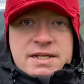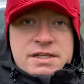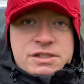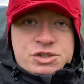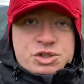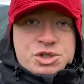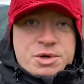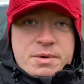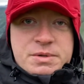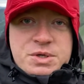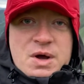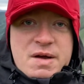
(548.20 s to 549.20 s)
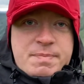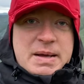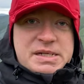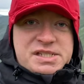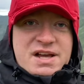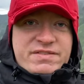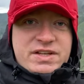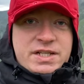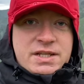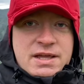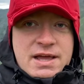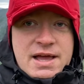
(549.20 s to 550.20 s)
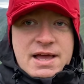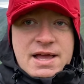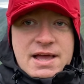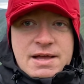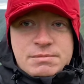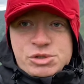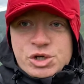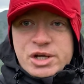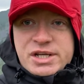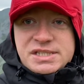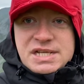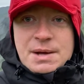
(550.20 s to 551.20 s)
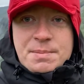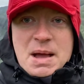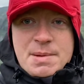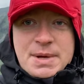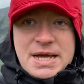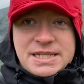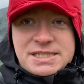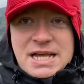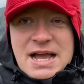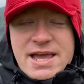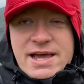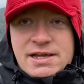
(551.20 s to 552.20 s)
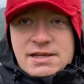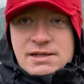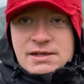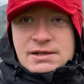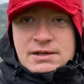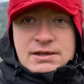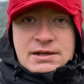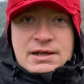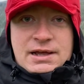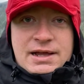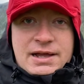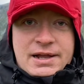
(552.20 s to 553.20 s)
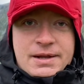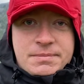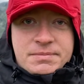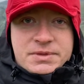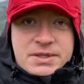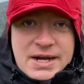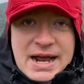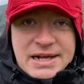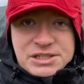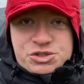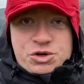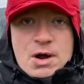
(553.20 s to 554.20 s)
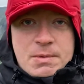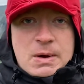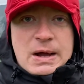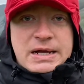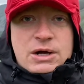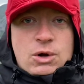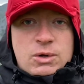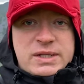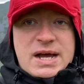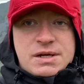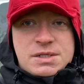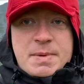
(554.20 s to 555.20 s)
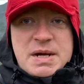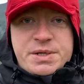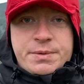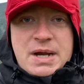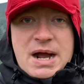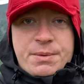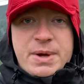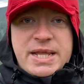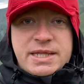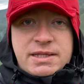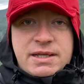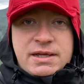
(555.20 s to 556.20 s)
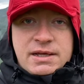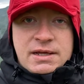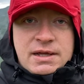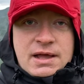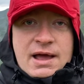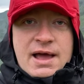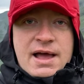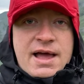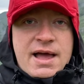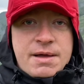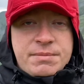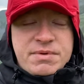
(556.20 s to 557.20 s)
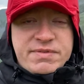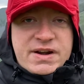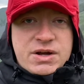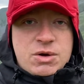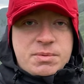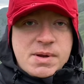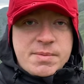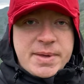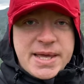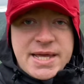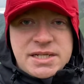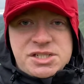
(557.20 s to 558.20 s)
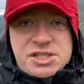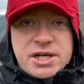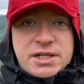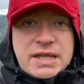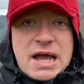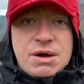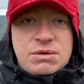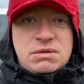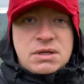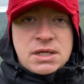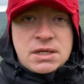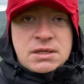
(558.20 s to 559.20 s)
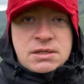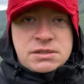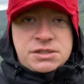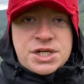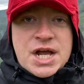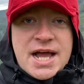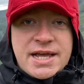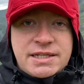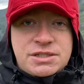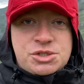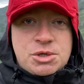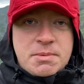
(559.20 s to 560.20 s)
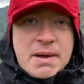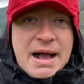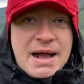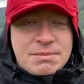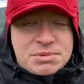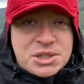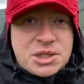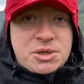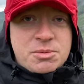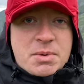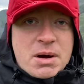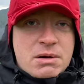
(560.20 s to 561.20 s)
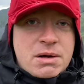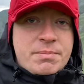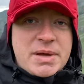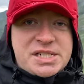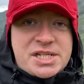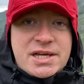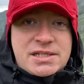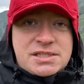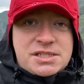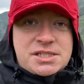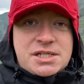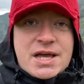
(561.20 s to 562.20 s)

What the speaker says: It's just on to 7:30. I'm sure you can tell by my attire that it has dropped quite cold now, especially with that wind. We've had a couple of beers, chilled out, chatted some absolute broken biscuits,